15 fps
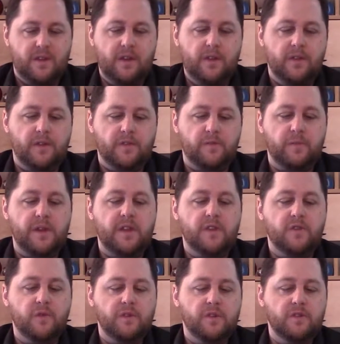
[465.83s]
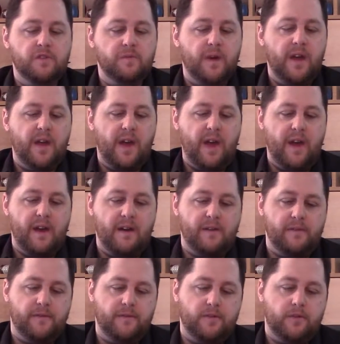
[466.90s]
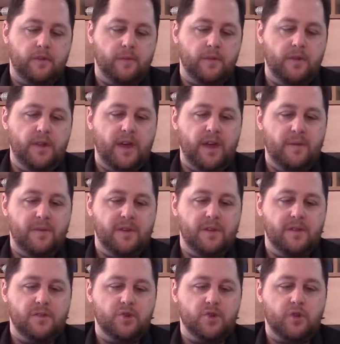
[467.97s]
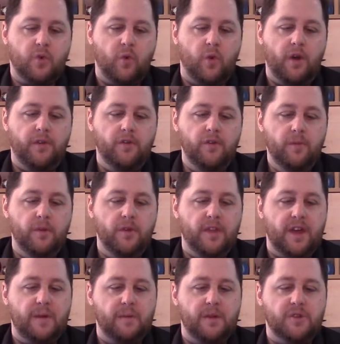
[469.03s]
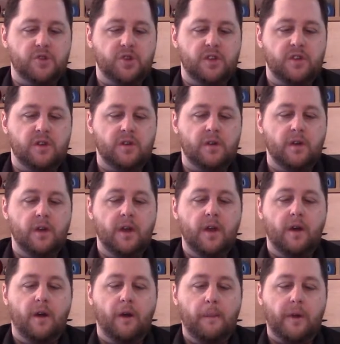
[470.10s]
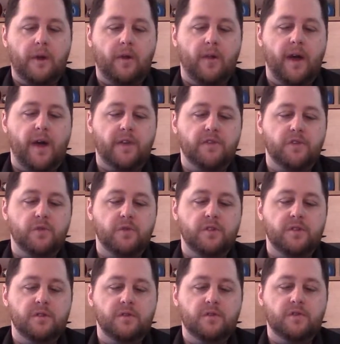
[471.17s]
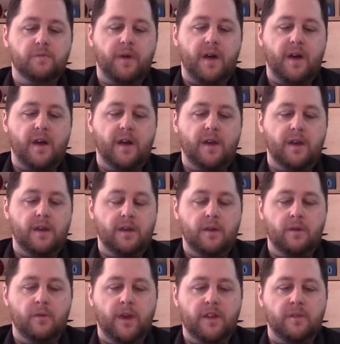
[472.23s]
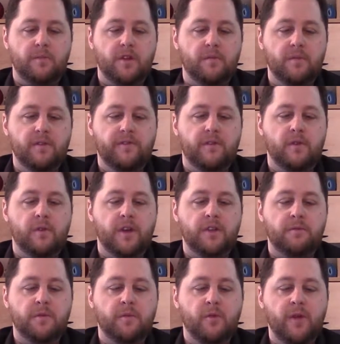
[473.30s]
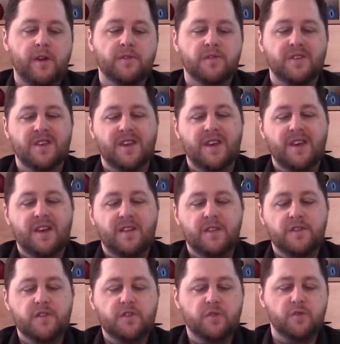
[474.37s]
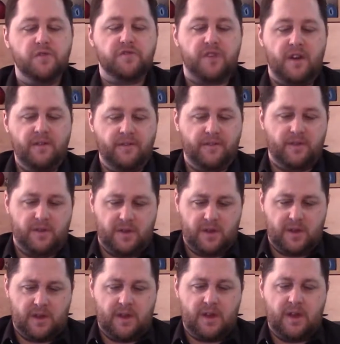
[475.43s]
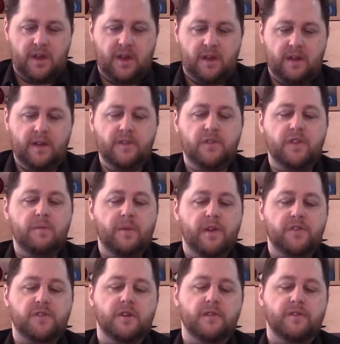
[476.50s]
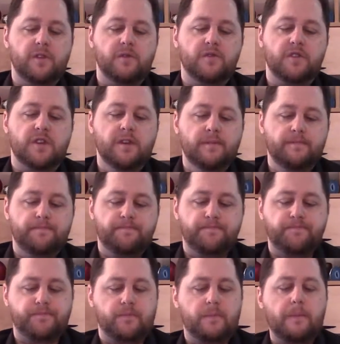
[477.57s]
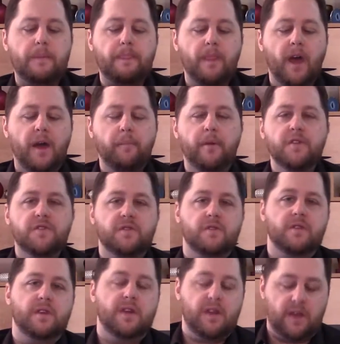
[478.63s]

the speed is reduced by half, triple damage, quadruple damage, and your armor class is reduced by a random number for a random number of rounds. This is cool stuff. I could see myself using it. I personally